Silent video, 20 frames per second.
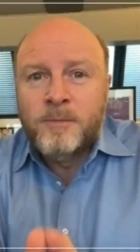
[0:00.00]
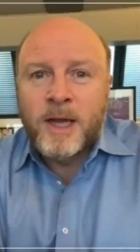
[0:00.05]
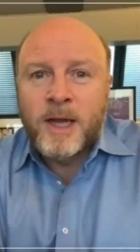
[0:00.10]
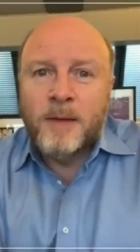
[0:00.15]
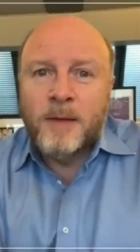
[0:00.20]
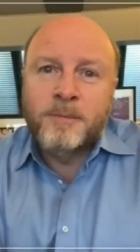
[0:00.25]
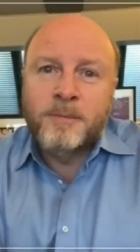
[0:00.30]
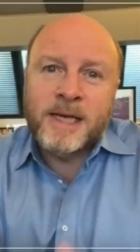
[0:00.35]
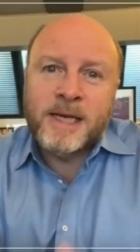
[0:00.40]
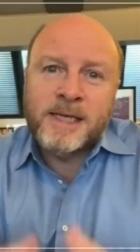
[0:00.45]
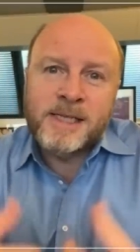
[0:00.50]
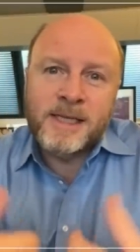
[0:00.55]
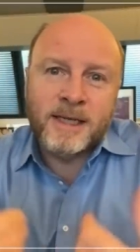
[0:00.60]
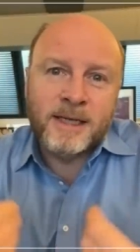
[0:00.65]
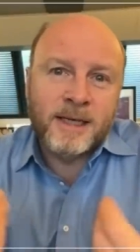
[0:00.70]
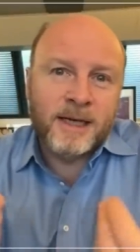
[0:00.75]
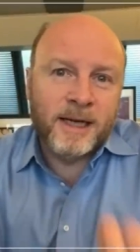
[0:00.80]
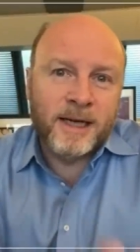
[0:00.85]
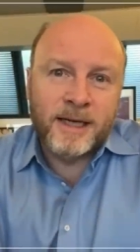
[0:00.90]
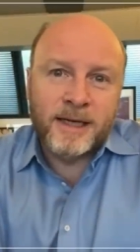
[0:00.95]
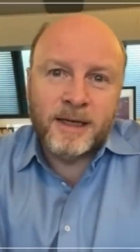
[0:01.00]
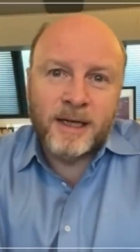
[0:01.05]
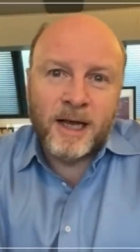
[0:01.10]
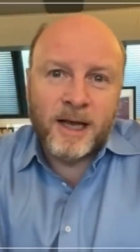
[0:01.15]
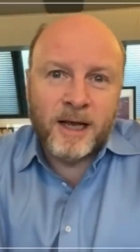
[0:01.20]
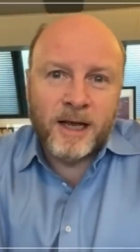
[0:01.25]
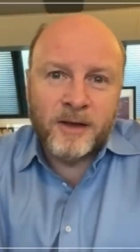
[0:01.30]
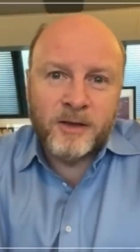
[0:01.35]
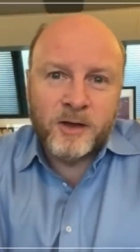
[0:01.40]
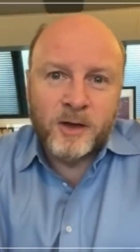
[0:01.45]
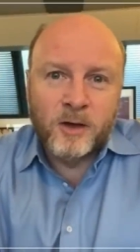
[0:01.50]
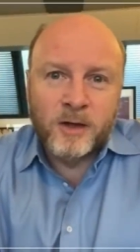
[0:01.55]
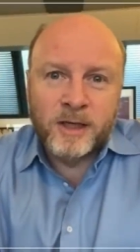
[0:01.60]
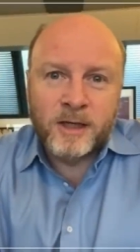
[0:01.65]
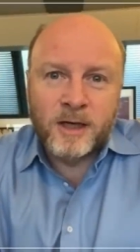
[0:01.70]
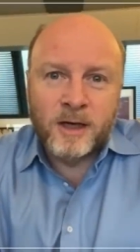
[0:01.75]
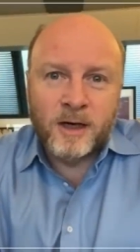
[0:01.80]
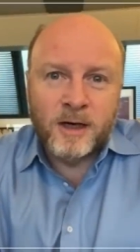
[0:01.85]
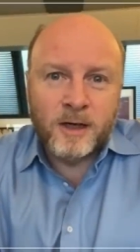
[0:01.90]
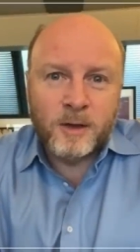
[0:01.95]
And basically, uh, the
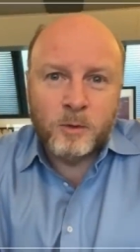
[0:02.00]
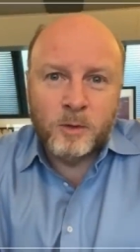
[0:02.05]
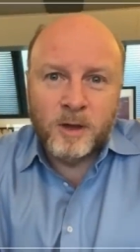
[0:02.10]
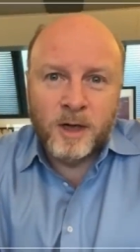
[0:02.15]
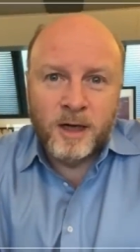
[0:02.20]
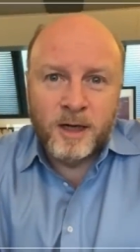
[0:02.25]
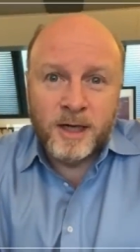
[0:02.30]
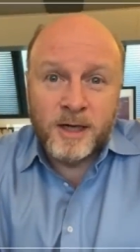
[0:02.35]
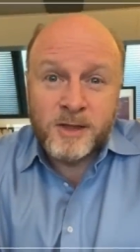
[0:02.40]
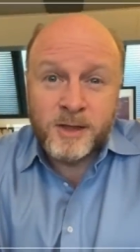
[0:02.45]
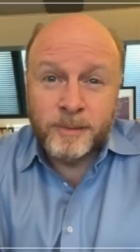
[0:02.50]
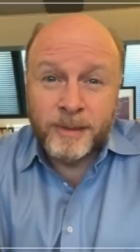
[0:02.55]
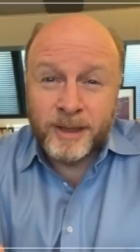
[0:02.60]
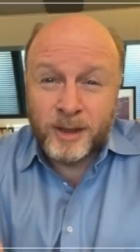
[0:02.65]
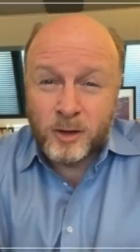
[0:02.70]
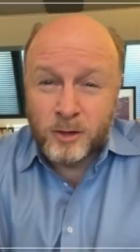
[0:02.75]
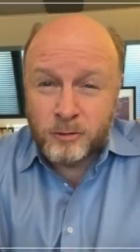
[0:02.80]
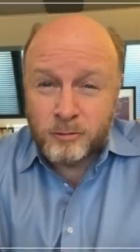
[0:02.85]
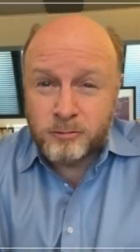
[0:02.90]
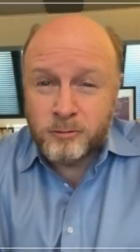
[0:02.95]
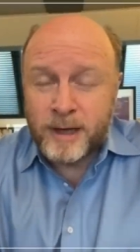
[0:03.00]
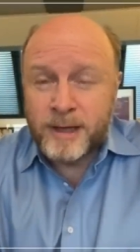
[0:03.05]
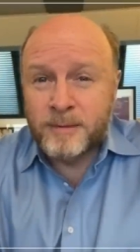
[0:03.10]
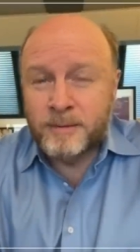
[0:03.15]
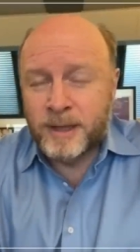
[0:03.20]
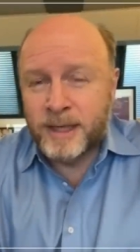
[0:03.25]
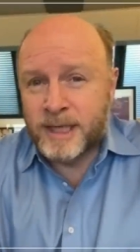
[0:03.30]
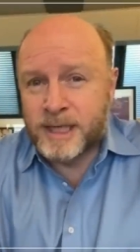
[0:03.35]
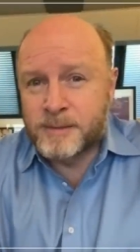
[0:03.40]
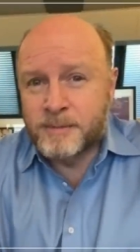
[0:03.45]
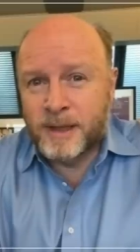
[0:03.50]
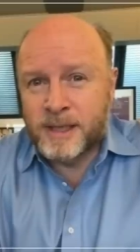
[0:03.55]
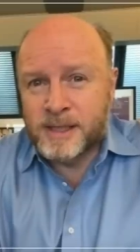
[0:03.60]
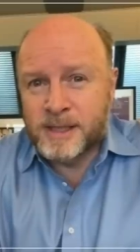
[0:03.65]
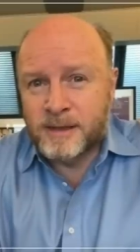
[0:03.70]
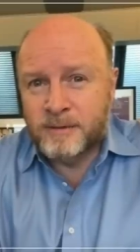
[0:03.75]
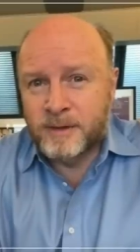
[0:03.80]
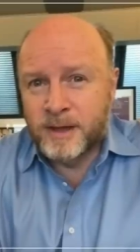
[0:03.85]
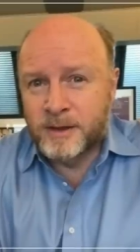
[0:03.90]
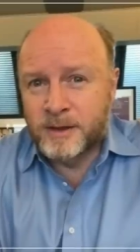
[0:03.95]
oligarch will hire some incredibly
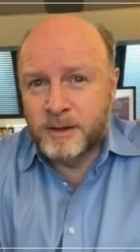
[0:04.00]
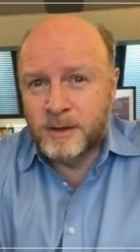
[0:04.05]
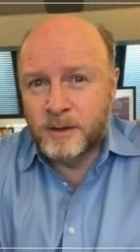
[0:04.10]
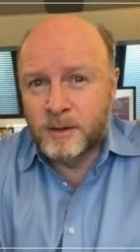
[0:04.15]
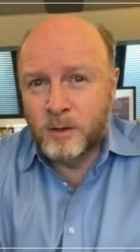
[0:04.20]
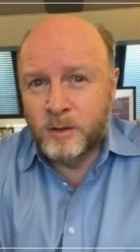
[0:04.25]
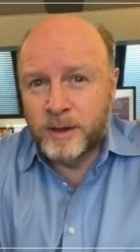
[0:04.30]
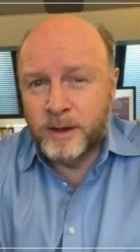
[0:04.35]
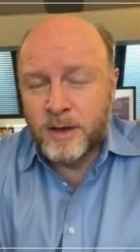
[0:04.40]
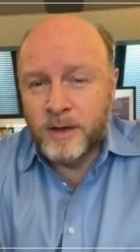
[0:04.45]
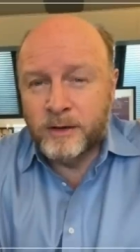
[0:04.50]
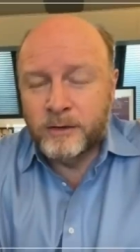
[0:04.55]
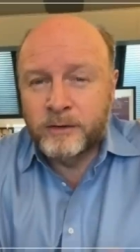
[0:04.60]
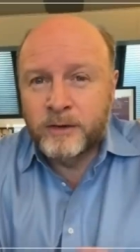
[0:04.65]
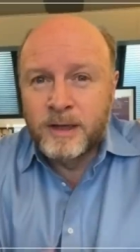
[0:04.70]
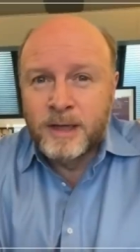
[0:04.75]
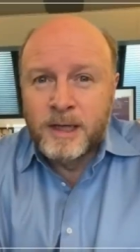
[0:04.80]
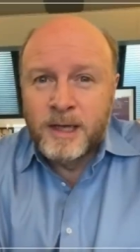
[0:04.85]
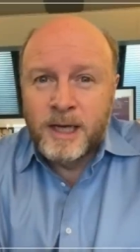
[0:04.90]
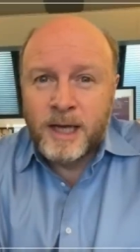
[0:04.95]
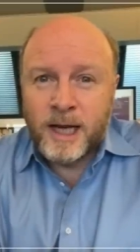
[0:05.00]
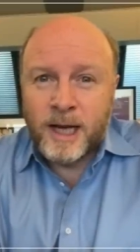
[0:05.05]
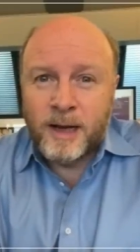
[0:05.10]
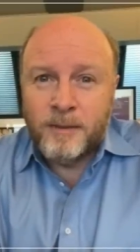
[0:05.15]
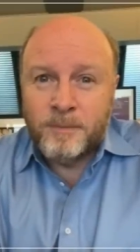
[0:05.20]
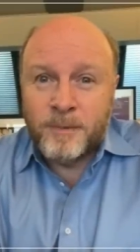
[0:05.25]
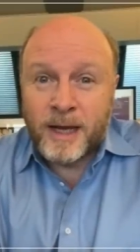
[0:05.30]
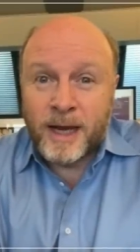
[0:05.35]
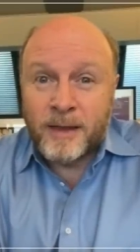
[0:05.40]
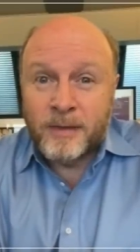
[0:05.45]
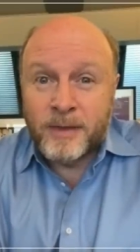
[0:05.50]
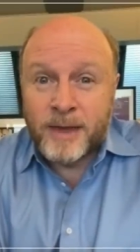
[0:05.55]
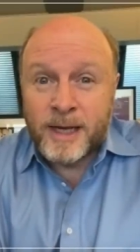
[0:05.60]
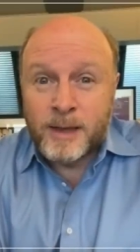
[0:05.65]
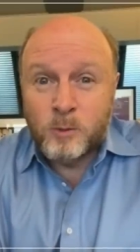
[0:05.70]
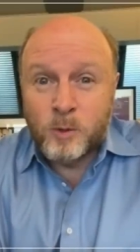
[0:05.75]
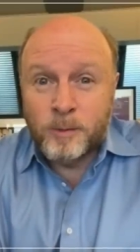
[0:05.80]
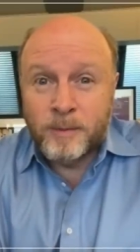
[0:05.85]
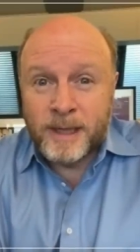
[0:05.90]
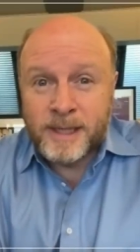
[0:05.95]
expensive London lawyers, um, and they
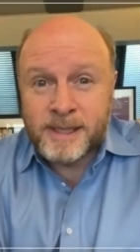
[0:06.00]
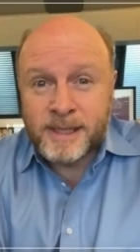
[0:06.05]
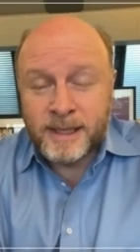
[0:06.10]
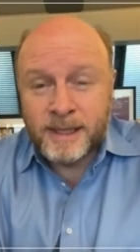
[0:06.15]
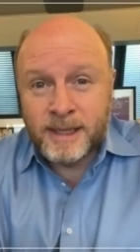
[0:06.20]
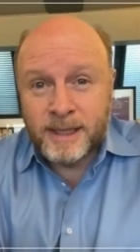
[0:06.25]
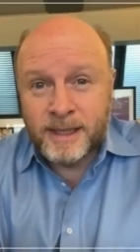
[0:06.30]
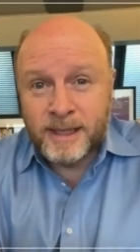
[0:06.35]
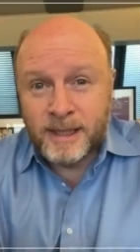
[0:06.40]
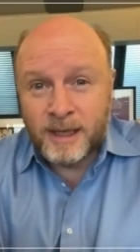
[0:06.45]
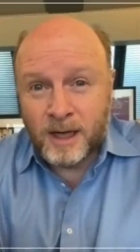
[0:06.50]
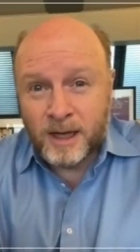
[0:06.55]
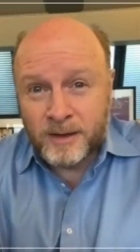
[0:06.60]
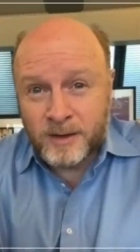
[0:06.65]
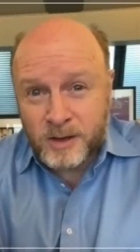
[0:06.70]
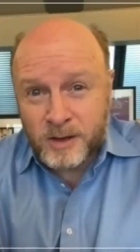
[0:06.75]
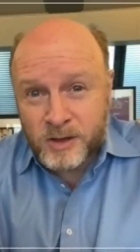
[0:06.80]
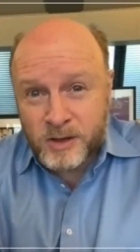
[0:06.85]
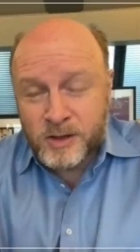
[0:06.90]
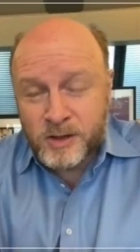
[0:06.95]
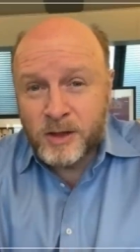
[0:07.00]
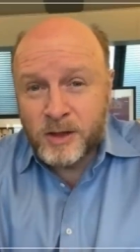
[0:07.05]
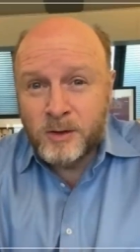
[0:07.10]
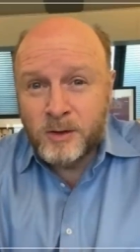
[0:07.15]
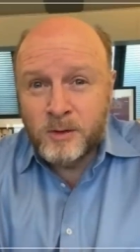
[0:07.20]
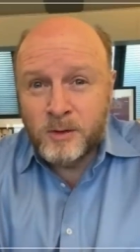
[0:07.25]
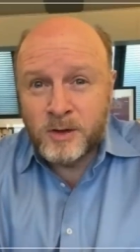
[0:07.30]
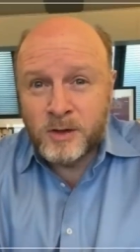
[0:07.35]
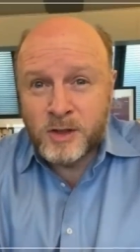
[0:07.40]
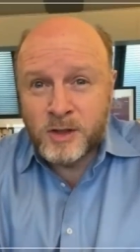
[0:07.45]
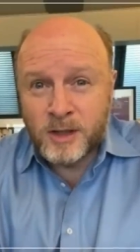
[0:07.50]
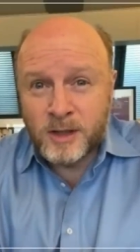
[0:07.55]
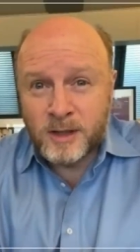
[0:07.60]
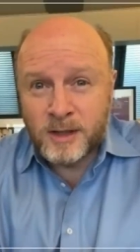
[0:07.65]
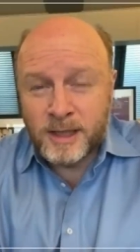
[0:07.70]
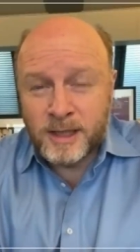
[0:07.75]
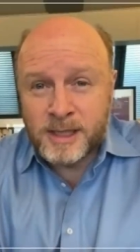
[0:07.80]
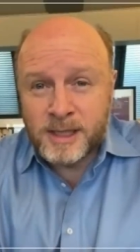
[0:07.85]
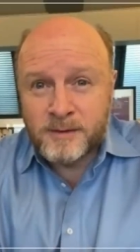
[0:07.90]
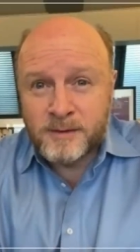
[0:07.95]
will basically either sue the
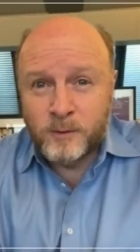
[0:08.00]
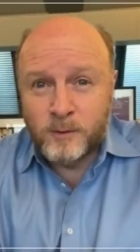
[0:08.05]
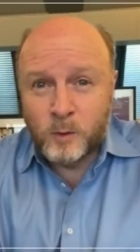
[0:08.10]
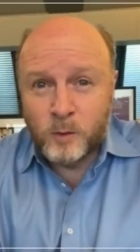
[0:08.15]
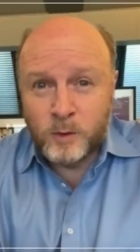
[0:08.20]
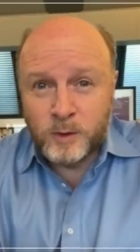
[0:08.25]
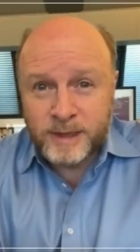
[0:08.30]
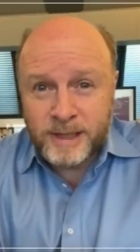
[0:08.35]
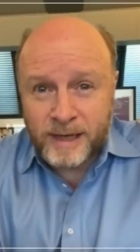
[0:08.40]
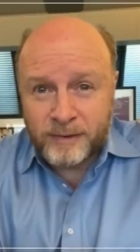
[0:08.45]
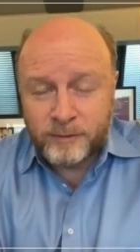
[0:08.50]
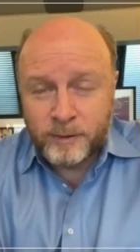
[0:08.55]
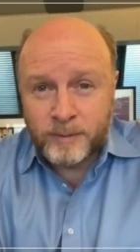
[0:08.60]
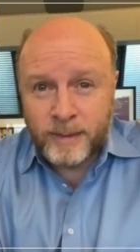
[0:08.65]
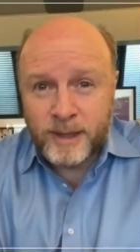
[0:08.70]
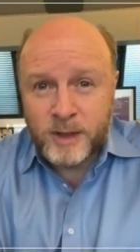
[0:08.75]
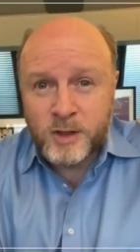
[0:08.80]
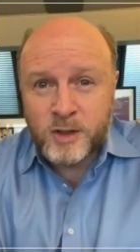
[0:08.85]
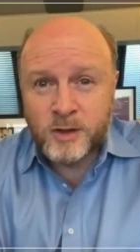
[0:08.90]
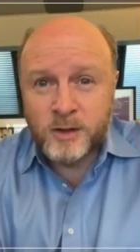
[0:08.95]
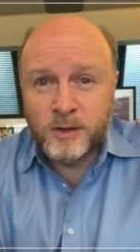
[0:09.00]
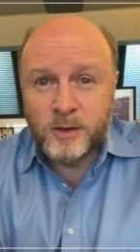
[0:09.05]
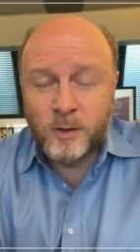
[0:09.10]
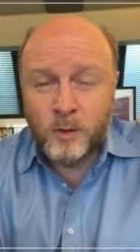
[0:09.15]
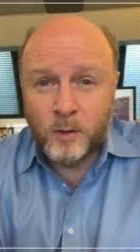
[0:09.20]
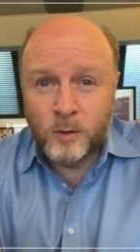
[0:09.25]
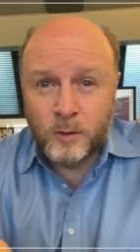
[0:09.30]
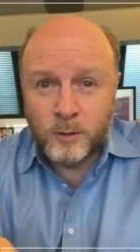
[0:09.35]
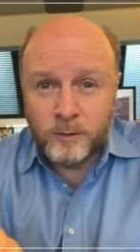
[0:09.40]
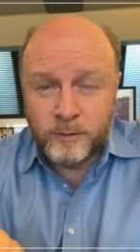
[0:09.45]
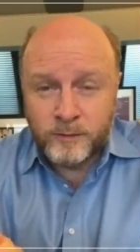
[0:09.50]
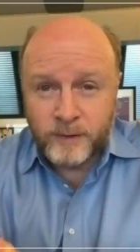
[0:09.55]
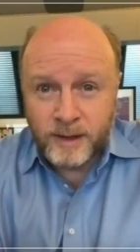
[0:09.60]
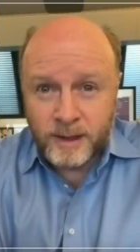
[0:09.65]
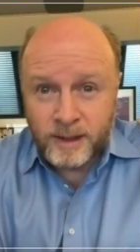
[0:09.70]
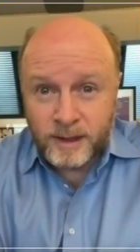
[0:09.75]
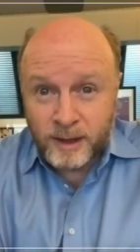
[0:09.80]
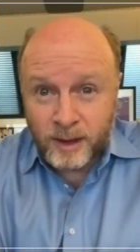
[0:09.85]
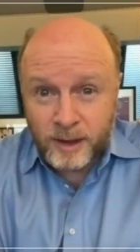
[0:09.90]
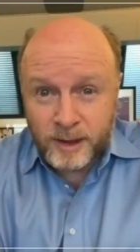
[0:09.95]
journalist for defamation or for
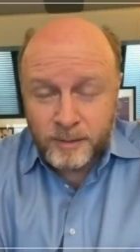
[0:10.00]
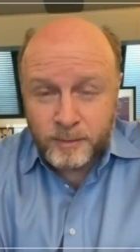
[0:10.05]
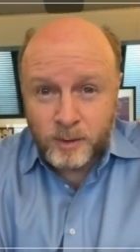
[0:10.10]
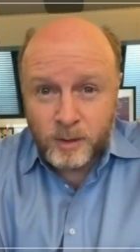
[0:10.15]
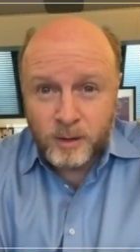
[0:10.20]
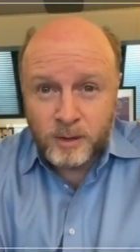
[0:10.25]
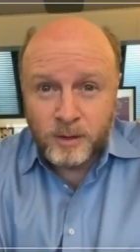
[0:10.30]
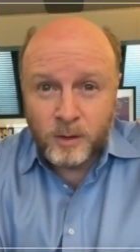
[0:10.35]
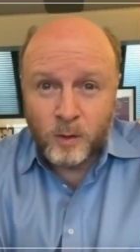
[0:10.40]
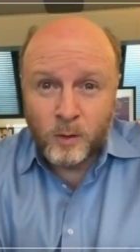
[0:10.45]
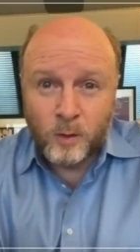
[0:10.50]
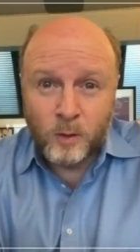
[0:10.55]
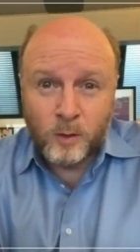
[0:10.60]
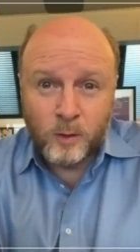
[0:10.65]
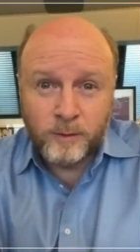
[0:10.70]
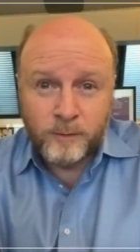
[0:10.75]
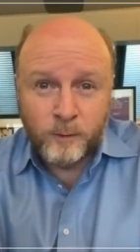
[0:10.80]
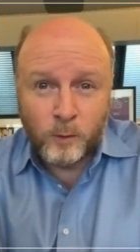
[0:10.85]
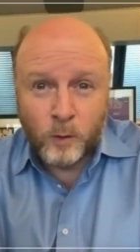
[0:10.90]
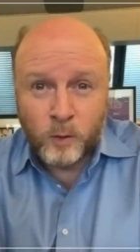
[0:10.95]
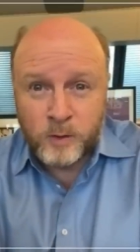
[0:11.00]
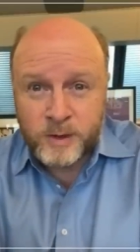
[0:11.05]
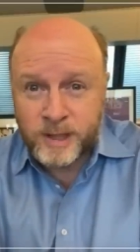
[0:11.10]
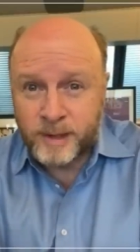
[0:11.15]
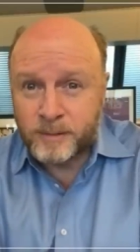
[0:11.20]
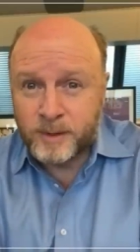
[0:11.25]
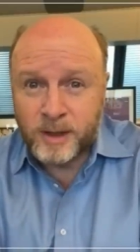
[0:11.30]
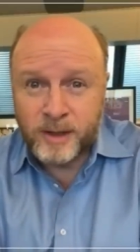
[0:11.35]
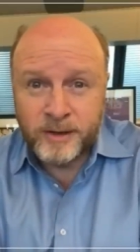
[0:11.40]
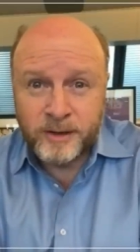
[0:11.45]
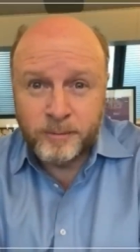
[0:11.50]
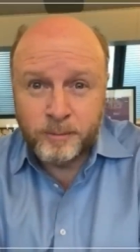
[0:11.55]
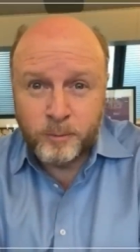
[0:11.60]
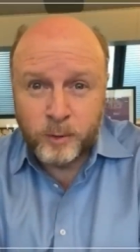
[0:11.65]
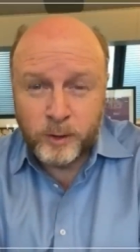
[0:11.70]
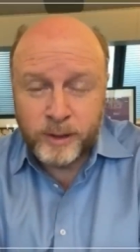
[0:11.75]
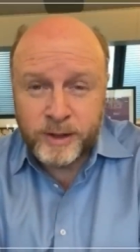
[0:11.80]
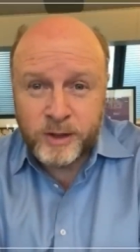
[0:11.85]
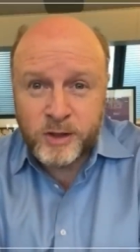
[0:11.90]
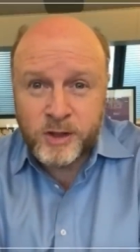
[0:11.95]
libel or for some kind of
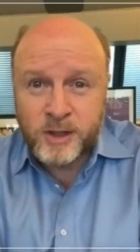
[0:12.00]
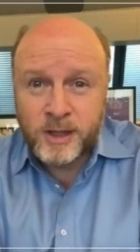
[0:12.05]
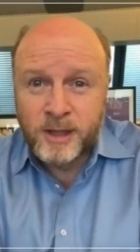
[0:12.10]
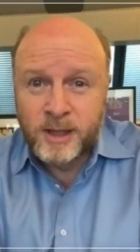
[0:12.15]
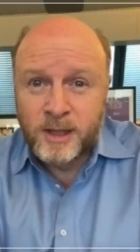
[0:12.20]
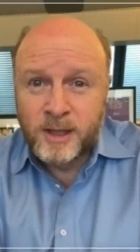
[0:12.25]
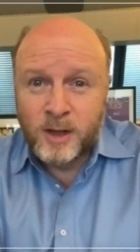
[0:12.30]
breach